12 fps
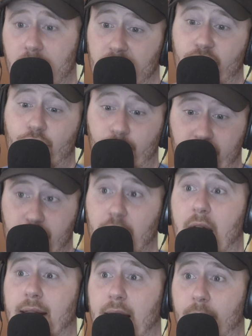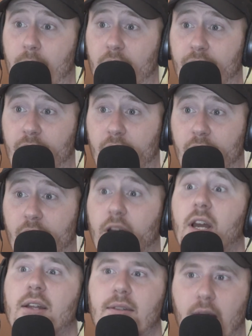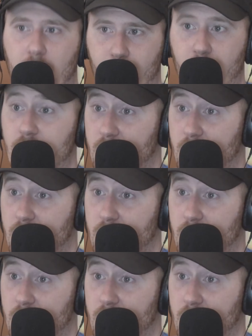Screenshot that motherfucker. Like,